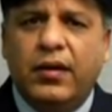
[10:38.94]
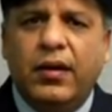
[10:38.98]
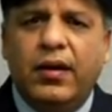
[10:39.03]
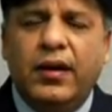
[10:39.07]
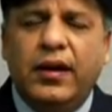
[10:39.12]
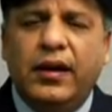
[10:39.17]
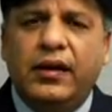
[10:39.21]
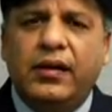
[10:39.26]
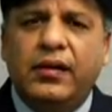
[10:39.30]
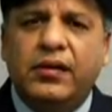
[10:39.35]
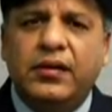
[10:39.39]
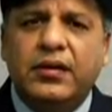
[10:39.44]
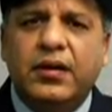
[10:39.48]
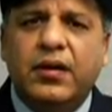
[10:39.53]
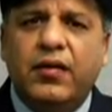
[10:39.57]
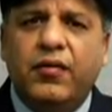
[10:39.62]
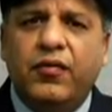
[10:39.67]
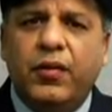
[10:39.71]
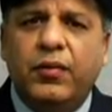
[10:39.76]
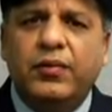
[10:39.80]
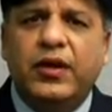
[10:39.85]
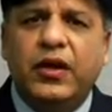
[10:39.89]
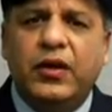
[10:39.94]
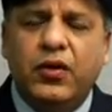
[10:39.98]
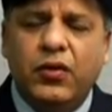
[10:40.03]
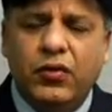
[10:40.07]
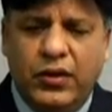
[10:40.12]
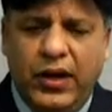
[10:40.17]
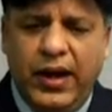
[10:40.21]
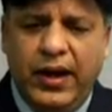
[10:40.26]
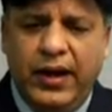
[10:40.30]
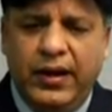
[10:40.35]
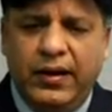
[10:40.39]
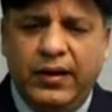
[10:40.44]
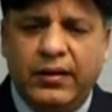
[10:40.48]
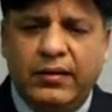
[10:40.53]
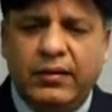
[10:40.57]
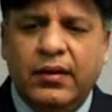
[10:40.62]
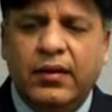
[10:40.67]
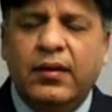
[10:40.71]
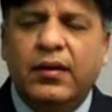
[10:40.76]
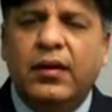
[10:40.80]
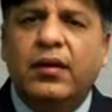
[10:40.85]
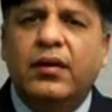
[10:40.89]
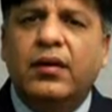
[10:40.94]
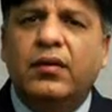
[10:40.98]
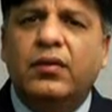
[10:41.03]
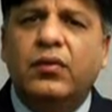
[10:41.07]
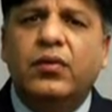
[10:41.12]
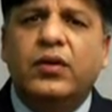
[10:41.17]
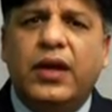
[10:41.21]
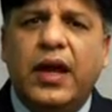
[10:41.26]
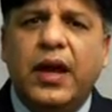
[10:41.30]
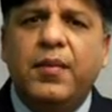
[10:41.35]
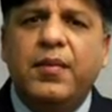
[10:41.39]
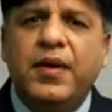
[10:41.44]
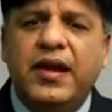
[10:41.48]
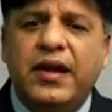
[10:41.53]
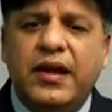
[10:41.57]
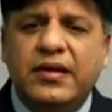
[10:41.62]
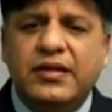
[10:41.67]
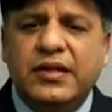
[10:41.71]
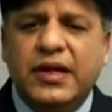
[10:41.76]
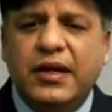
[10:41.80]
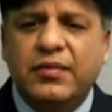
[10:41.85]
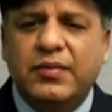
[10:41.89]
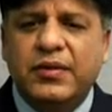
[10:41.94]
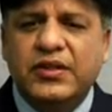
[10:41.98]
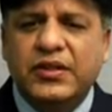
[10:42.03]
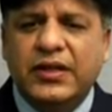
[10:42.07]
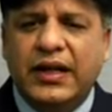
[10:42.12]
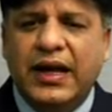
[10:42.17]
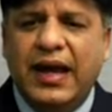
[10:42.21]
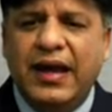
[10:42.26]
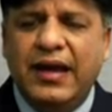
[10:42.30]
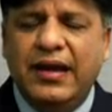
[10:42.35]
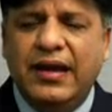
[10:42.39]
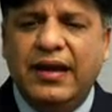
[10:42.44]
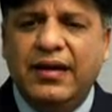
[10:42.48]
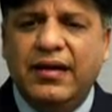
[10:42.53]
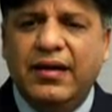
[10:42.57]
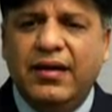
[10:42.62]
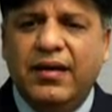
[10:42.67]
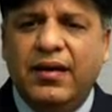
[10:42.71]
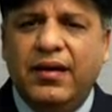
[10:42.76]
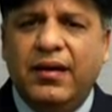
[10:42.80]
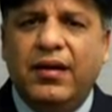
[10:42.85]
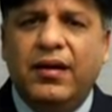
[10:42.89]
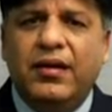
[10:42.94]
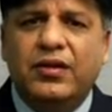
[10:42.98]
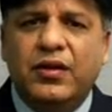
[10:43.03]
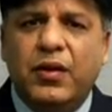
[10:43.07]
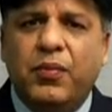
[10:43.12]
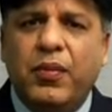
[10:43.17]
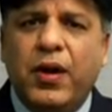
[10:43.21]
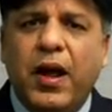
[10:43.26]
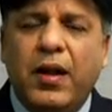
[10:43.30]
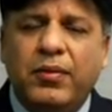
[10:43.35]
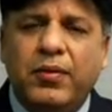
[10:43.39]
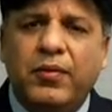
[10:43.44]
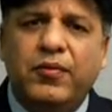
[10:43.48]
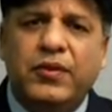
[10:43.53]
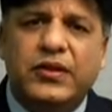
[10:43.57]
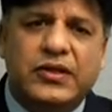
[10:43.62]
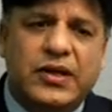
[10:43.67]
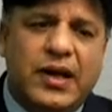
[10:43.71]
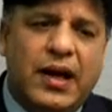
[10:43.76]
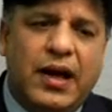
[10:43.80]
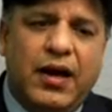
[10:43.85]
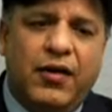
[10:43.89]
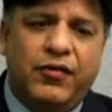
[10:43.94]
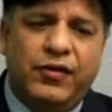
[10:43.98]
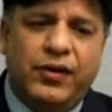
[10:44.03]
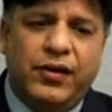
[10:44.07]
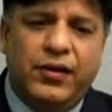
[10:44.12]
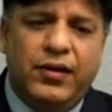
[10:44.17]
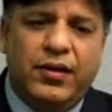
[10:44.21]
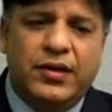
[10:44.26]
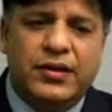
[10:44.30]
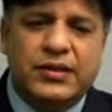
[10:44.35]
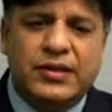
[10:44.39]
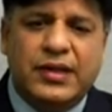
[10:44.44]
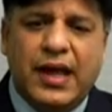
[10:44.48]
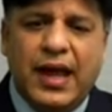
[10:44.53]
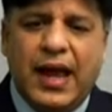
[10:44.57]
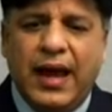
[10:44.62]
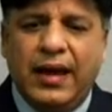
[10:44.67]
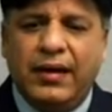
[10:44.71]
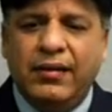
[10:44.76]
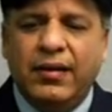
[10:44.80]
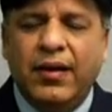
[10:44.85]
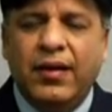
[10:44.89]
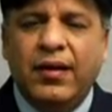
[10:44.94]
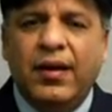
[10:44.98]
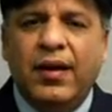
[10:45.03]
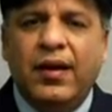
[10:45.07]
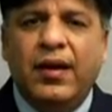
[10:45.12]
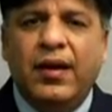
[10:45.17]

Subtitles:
client from the UK who came in and said, Mr. Gehi, the problem which I have here is that